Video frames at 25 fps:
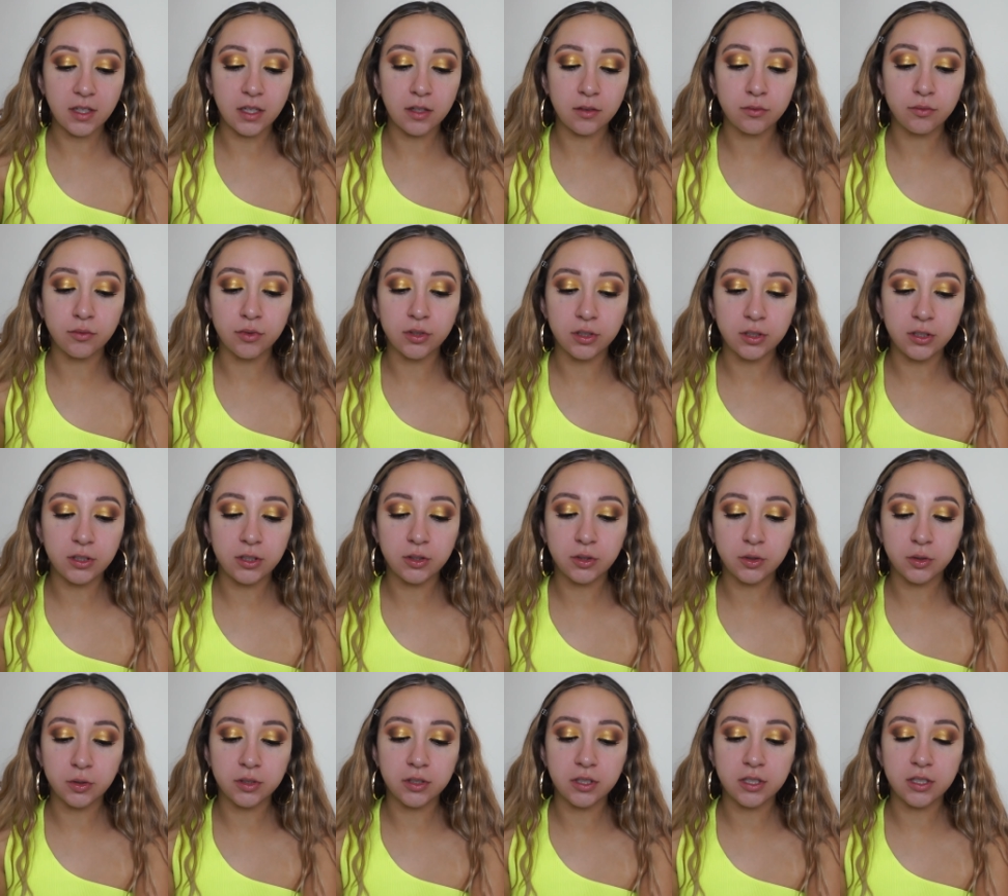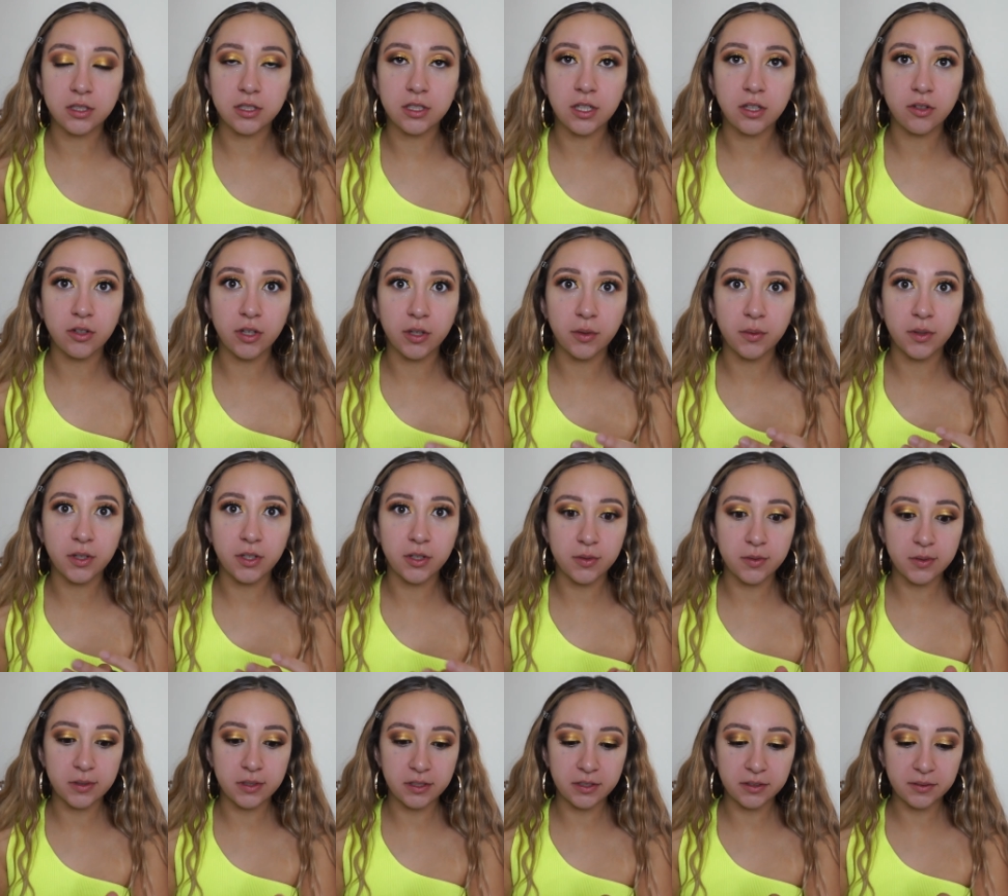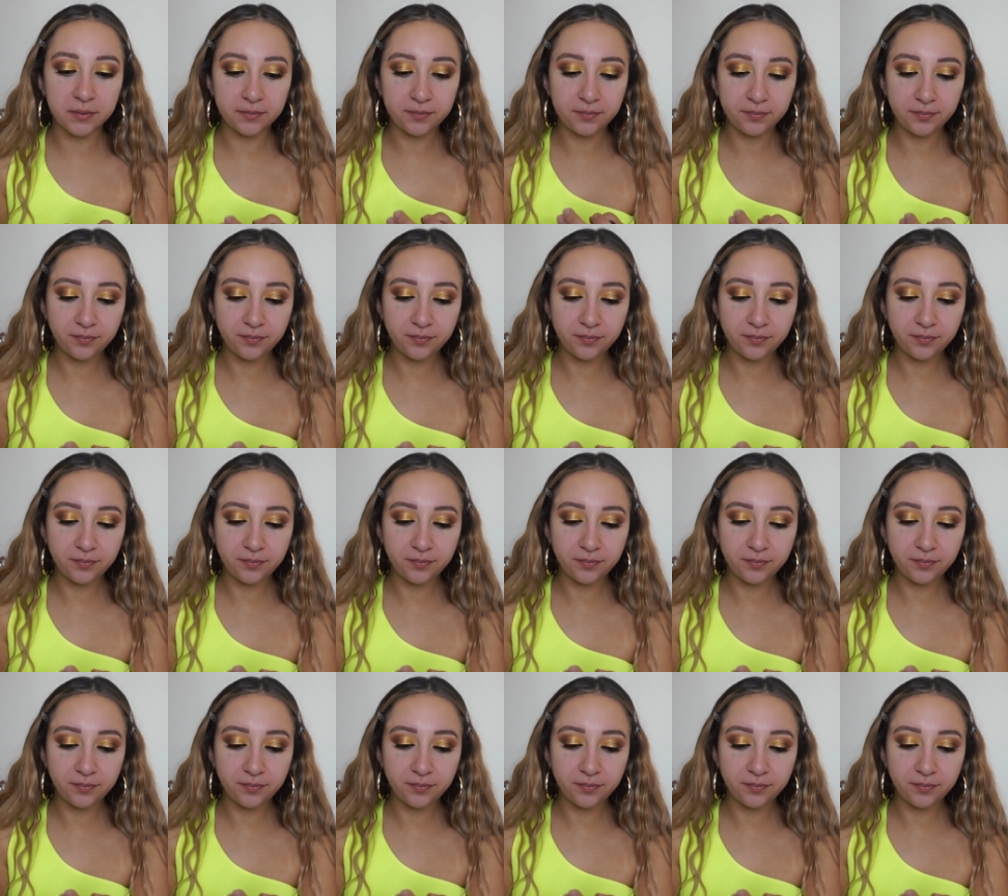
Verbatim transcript: I really enjoyed this the other day when I used it.